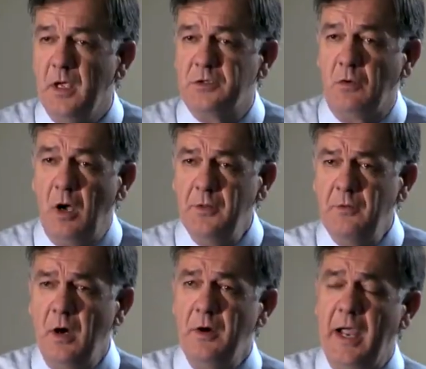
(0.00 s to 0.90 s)
So
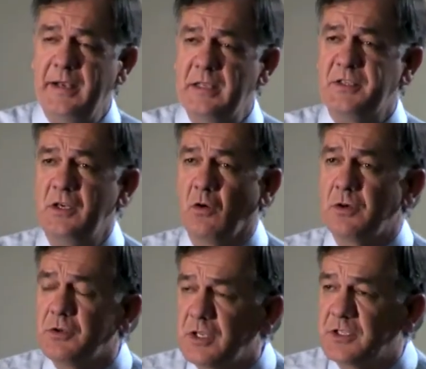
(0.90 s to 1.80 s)
although our high density
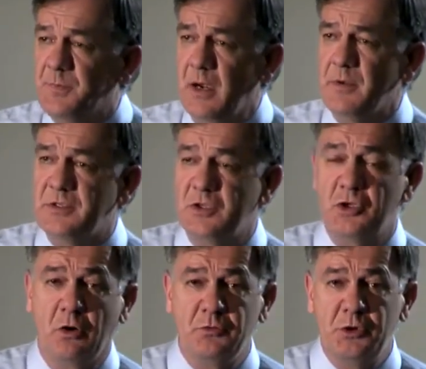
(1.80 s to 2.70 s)
orchard experiments had
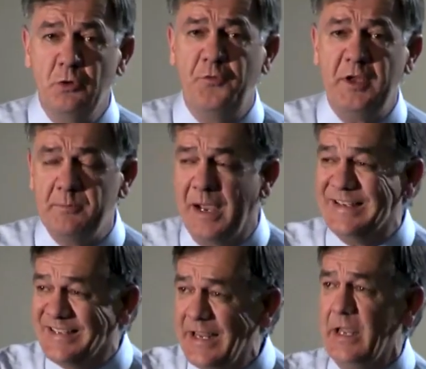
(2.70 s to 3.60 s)
shown 2 feet by
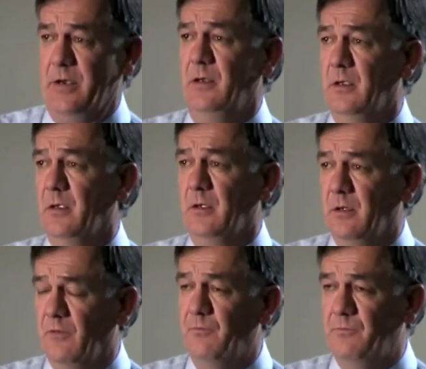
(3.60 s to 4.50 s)
10,
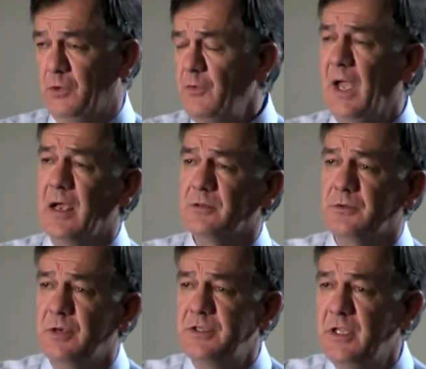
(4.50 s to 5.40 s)

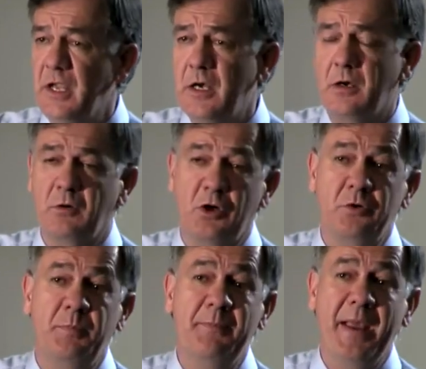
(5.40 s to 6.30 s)
2,000 trees to the acre
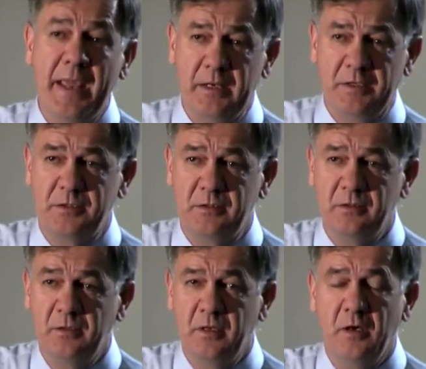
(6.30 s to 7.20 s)
could be managed.
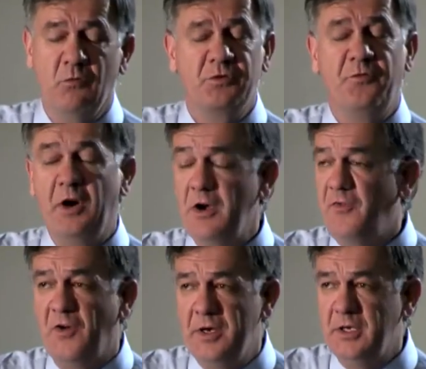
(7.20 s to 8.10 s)
It was very
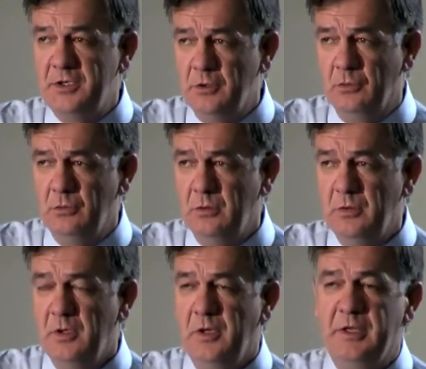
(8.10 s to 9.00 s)
fun to do.
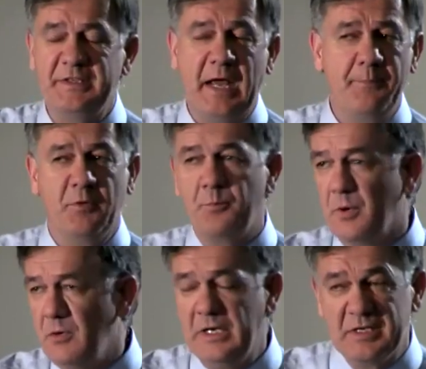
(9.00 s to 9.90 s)
The type of
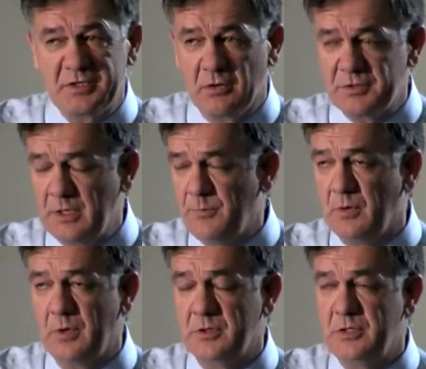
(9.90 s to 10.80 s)
pruning is so
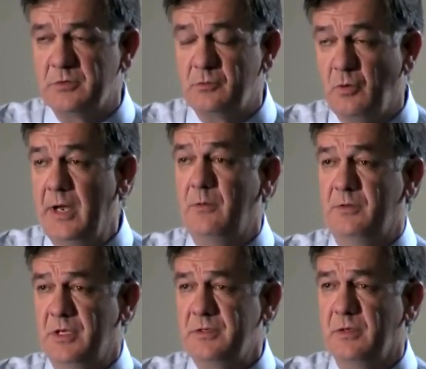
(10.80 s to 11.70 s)
simple and it's just a
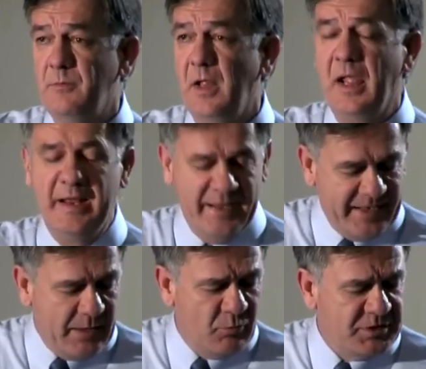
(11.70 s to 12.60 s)
great system.
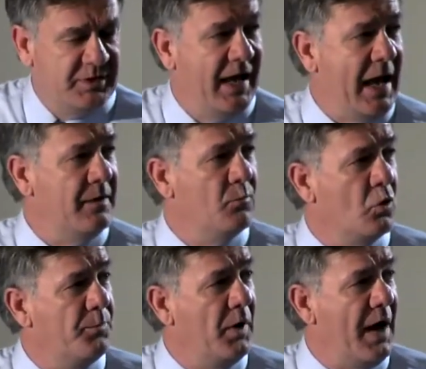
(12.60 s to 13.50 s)
It was not
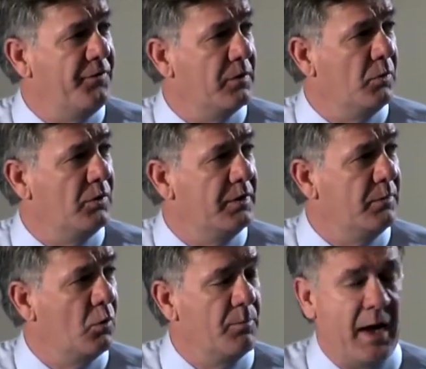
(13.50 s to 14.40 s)
more profitable than
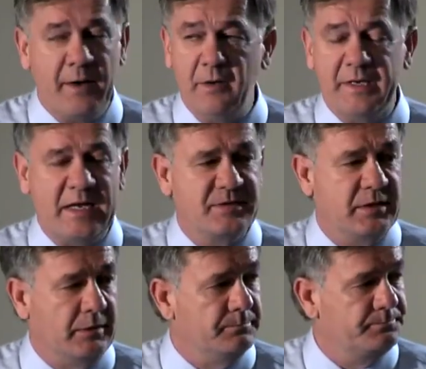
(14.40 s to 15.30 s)
a more moderate
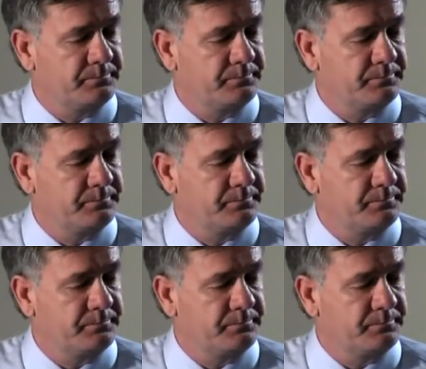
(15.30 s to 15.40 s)
density.